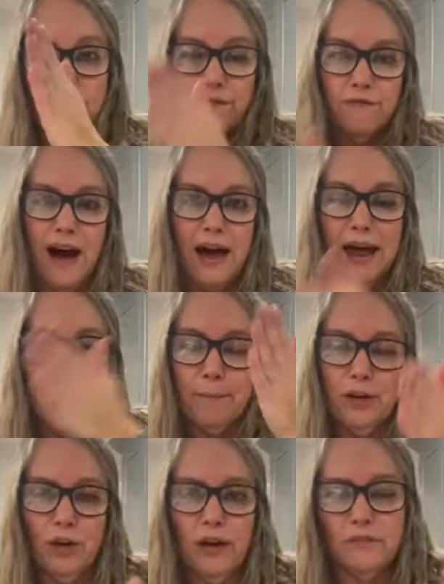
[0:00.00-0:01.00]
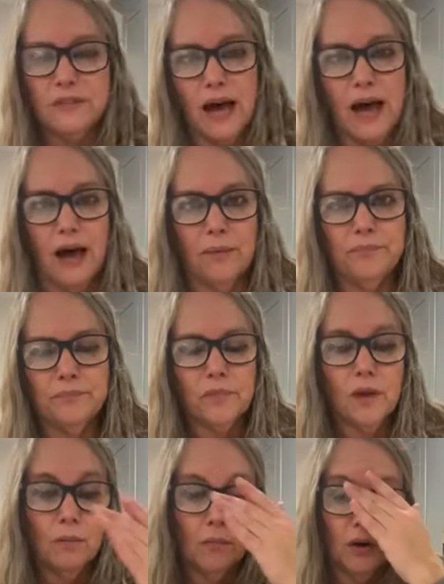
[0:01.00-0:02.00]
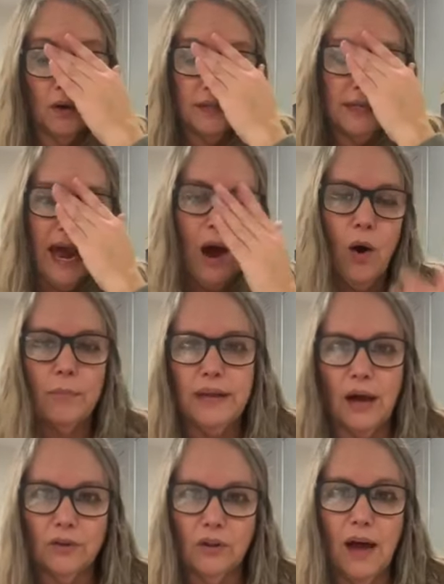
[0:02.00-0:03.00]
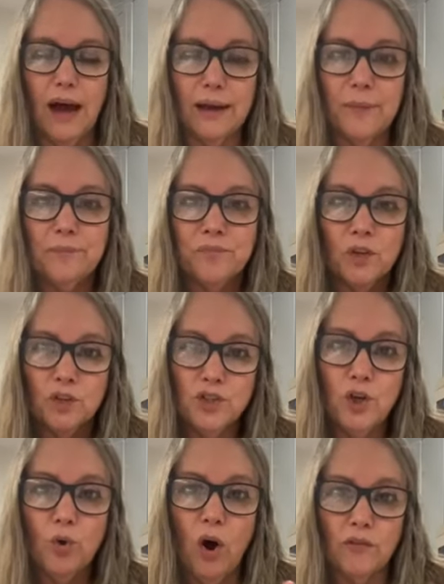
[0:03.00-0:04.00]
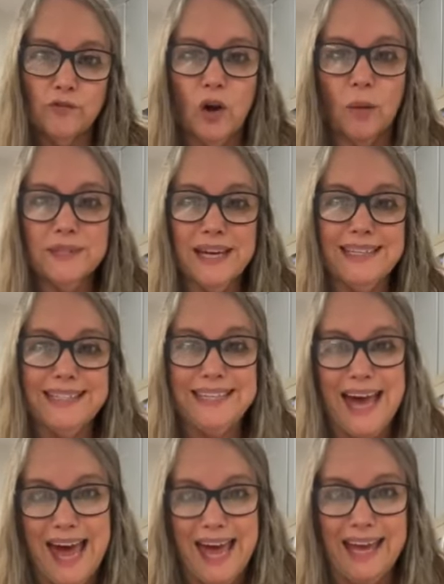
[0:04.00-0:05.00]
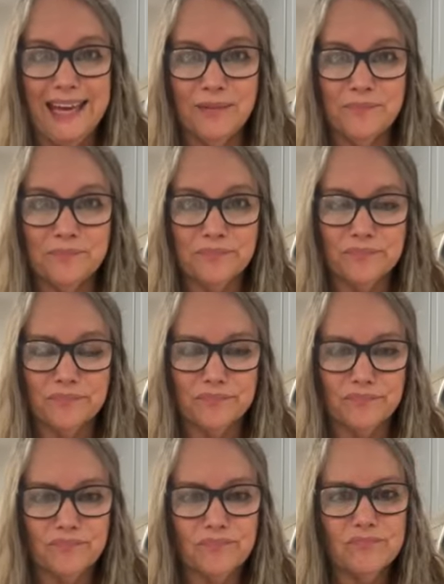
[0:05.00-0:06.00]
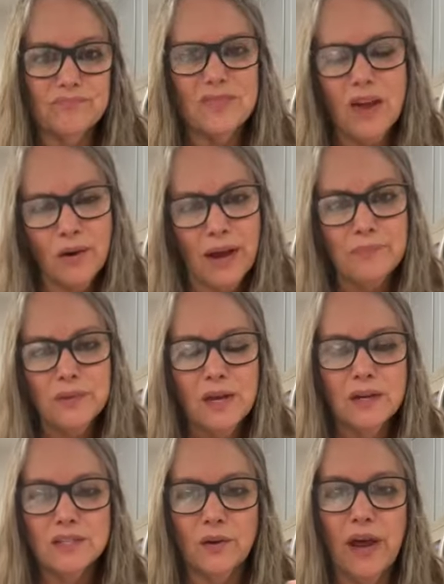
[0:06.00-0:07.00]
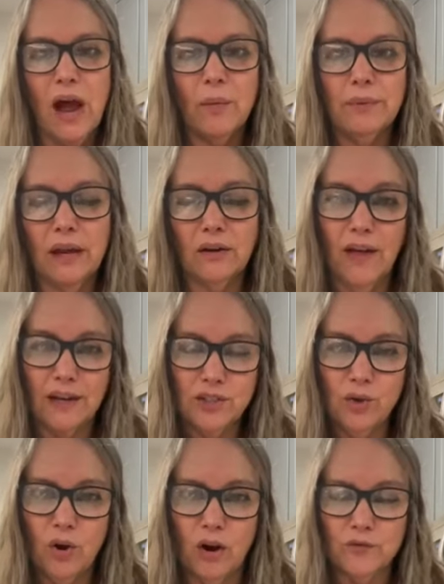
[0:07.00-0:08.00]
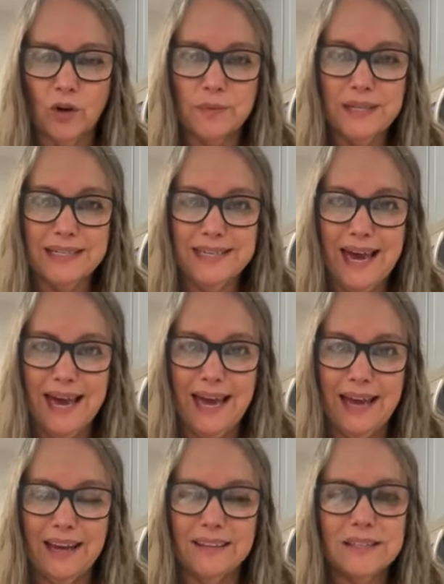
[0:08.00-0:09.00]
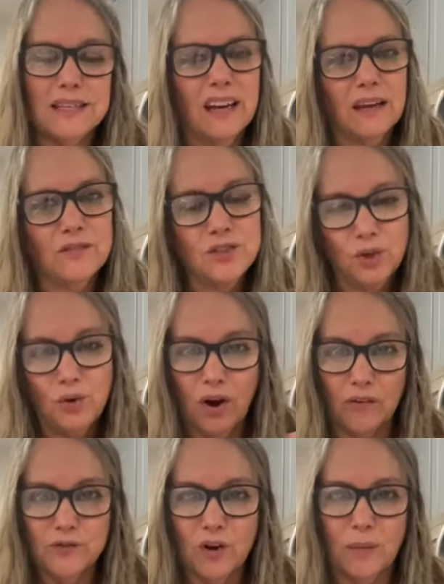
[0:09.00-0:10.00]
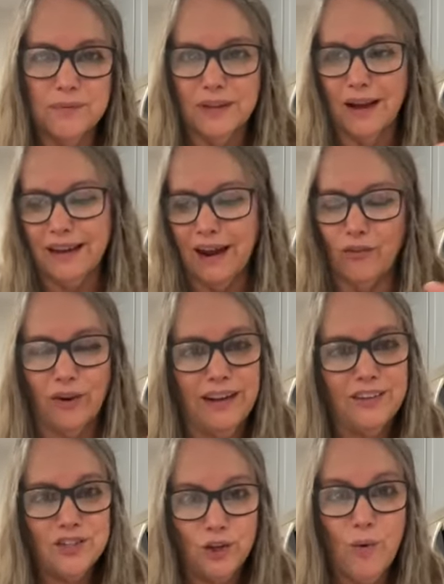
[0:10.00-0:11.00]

finite period of time, because now I'm down to like two cough drops a day. Okay, so now I'm down to like two cough drops a day instead of two cough drops like every 2